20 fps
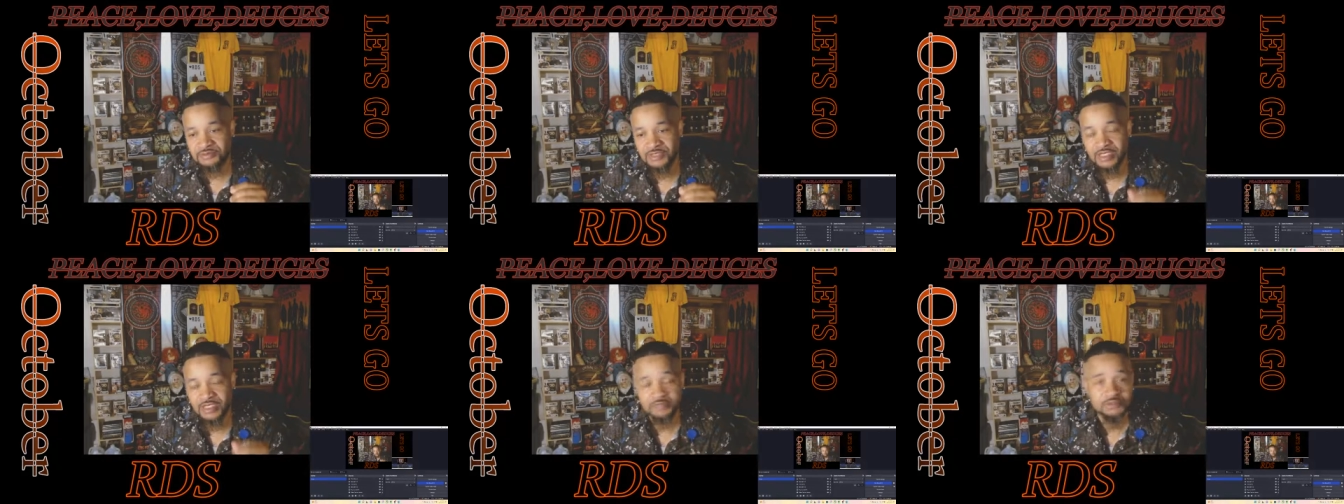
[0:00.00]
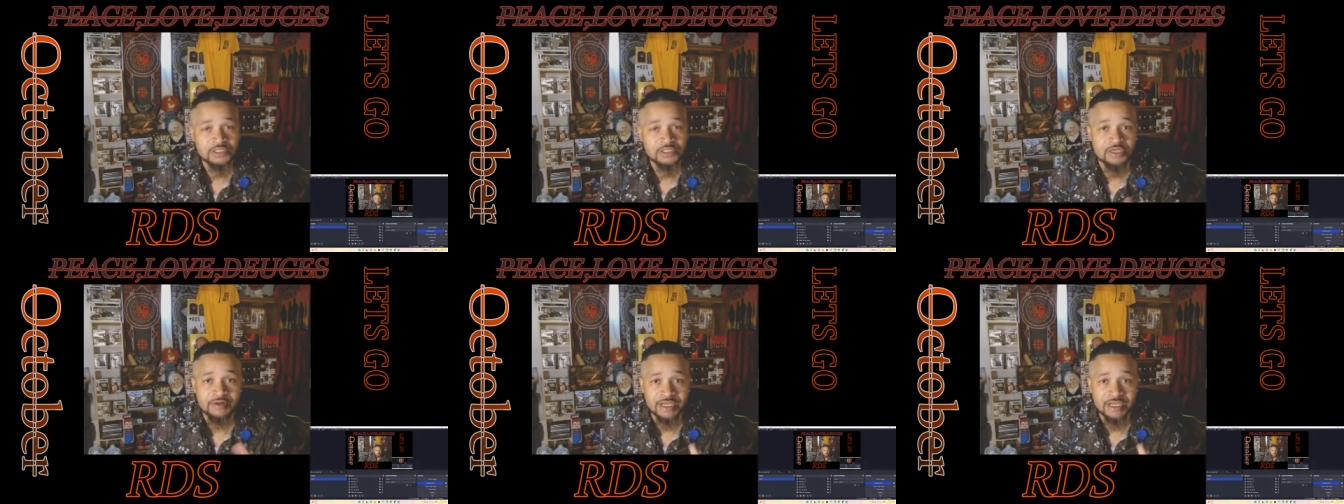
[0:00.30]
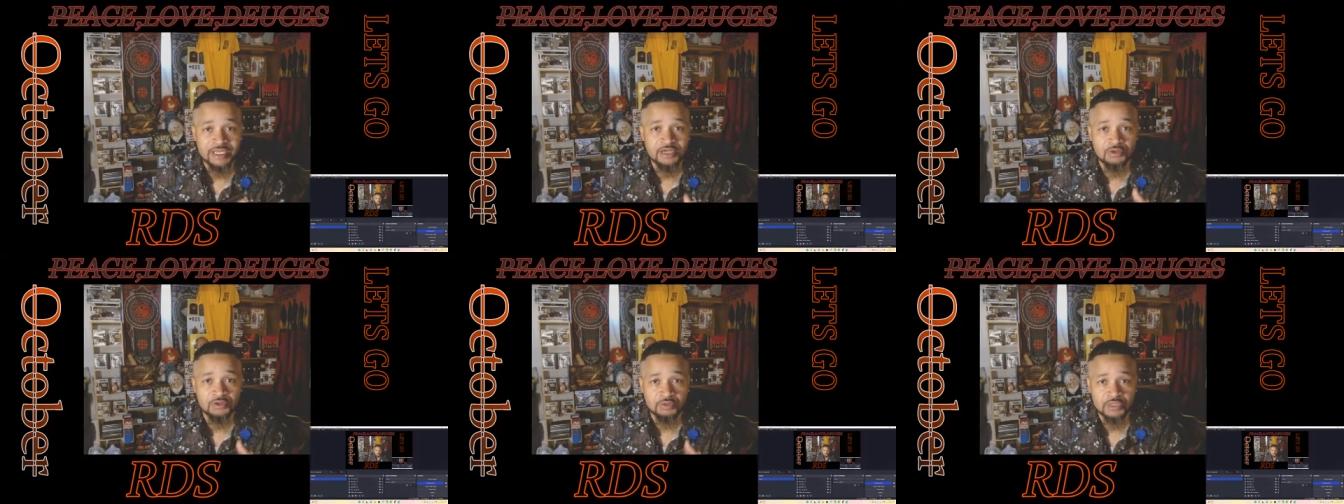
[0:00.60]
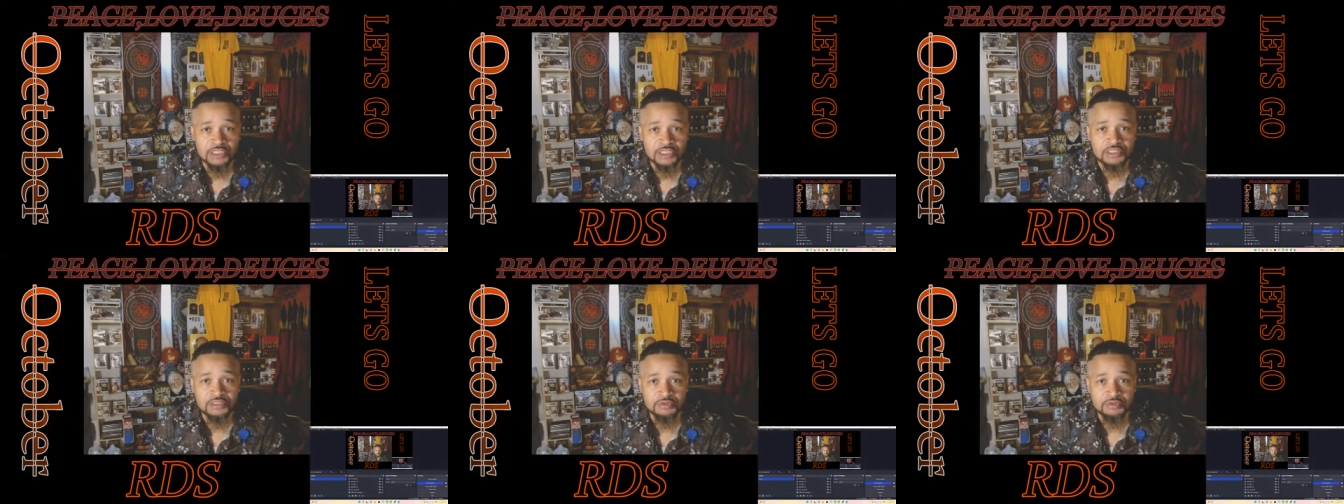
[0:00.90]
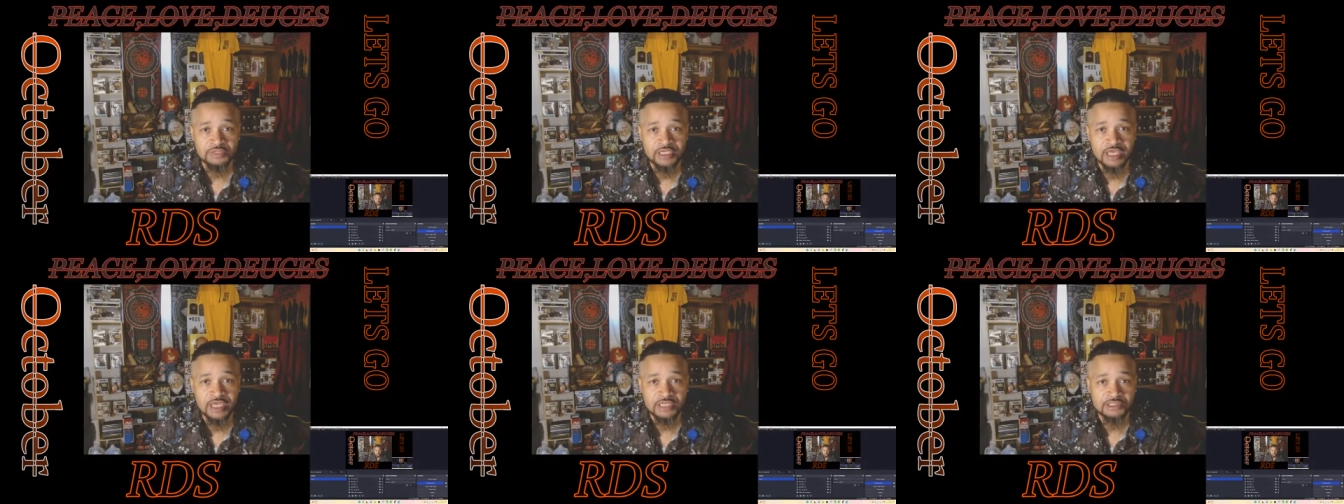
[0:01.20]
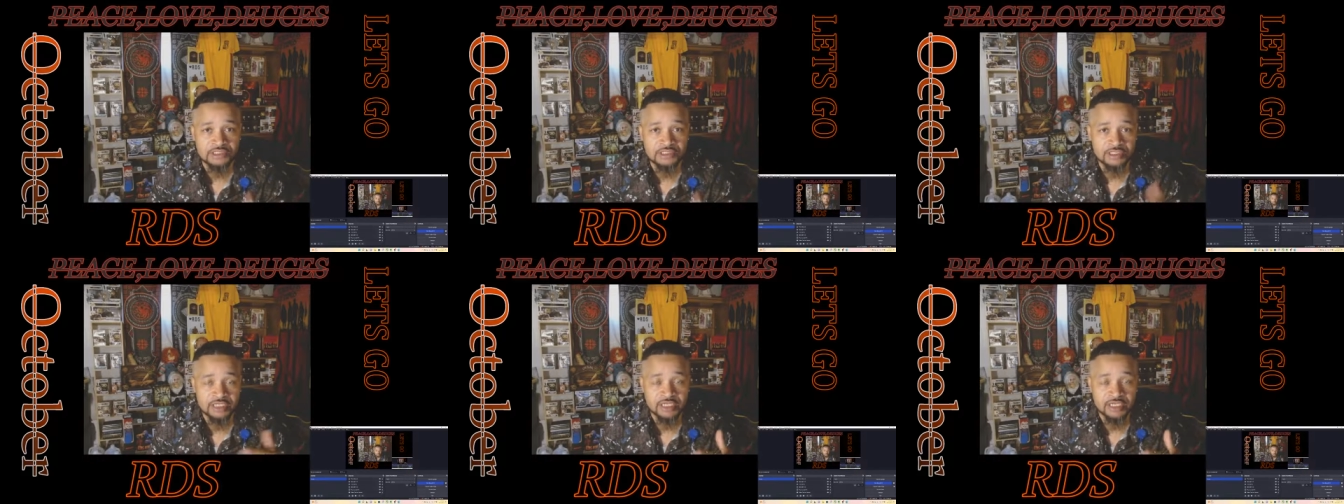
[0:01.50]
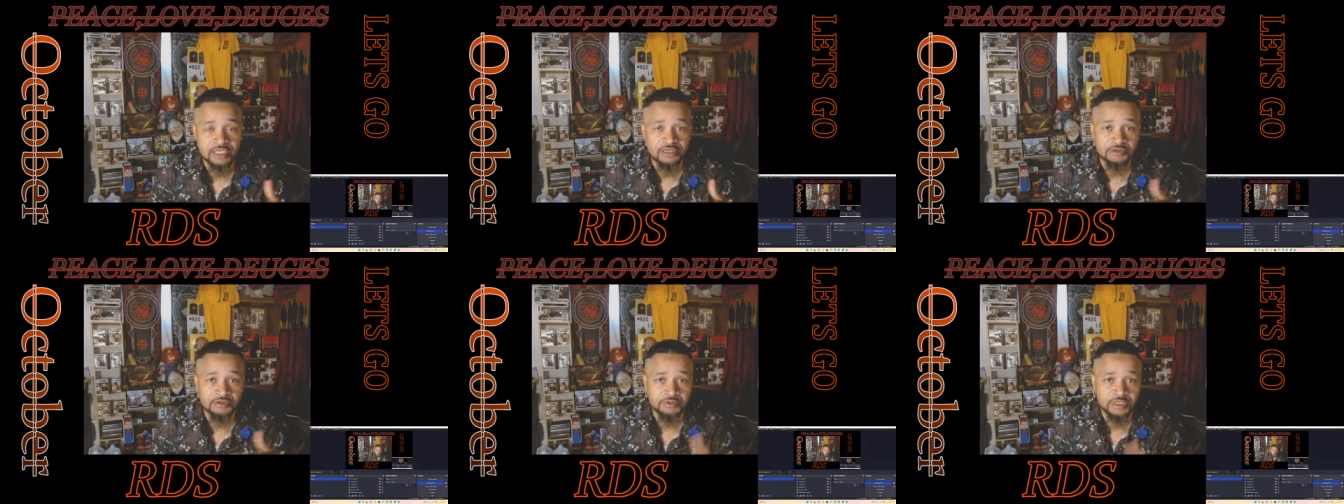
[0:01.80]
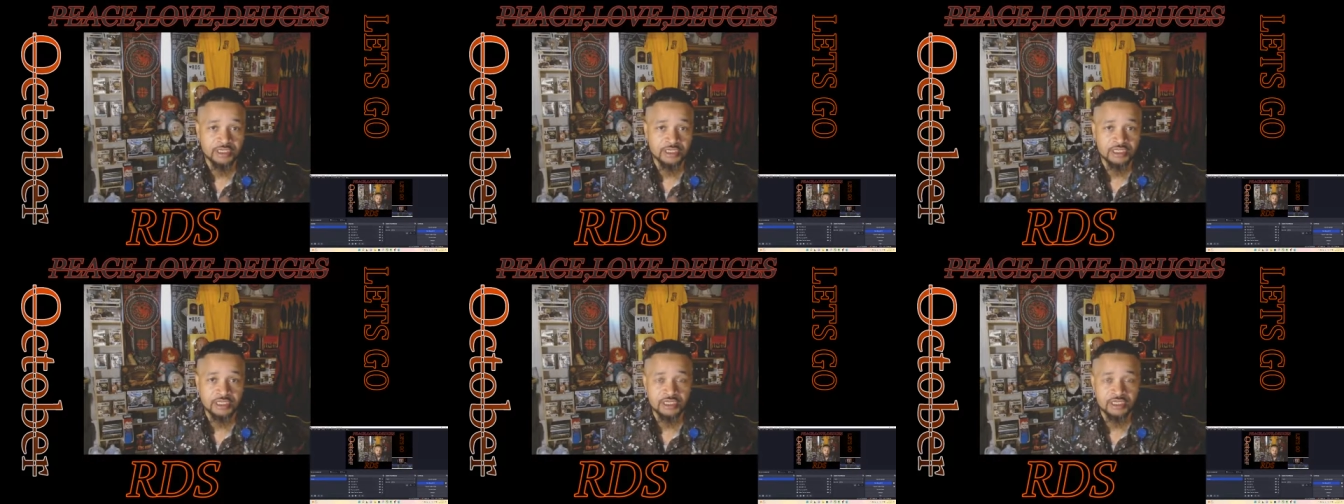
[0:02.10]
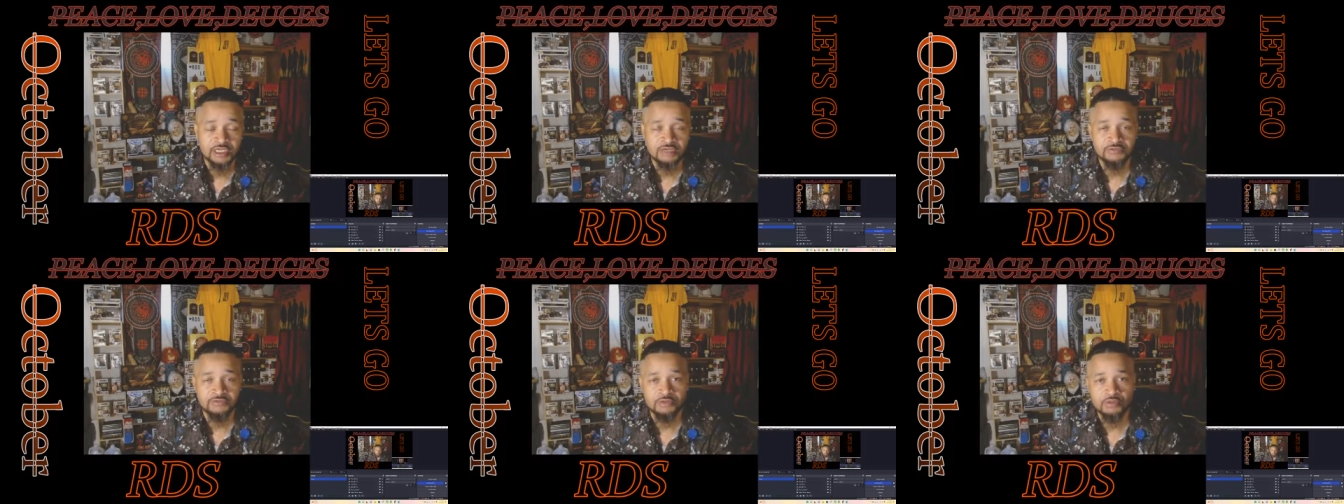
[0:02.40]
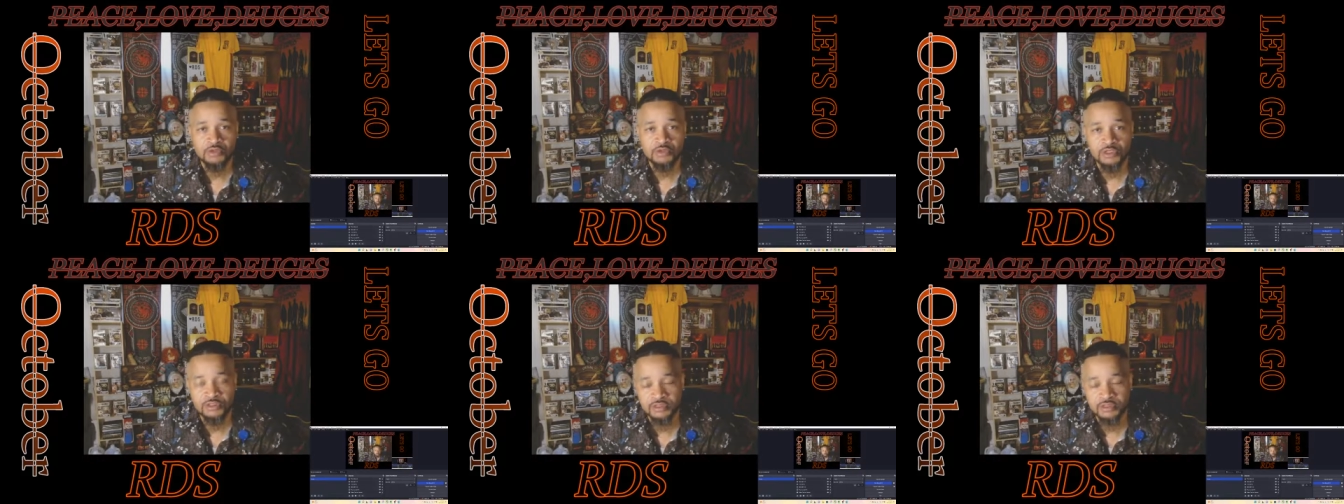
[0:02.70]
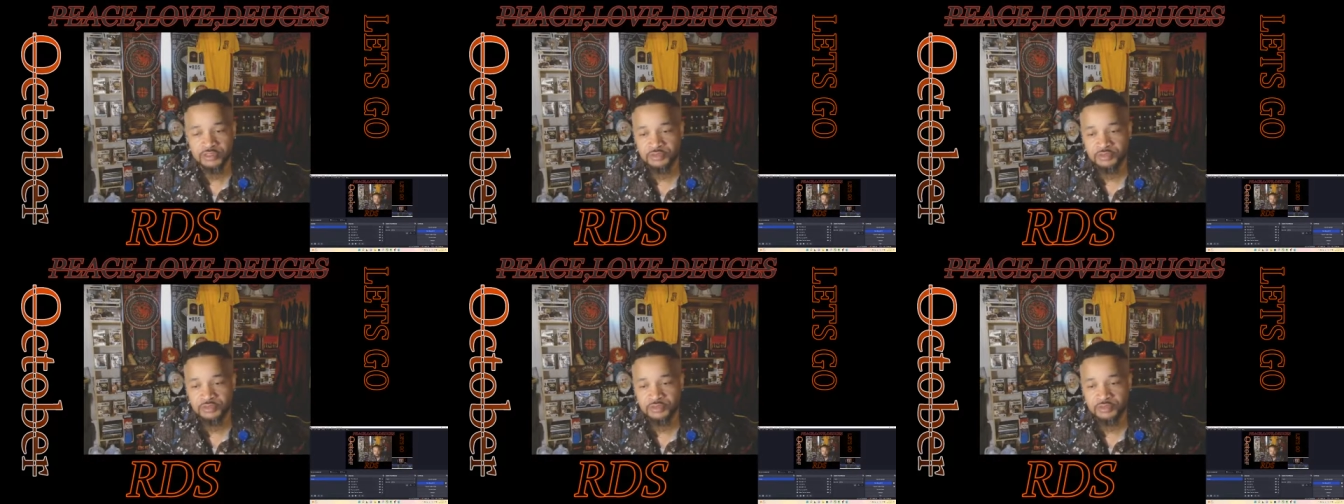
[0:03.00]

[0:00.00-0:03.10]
I'm sorry I got to rush the reaction because I got to go ahead and head out for work.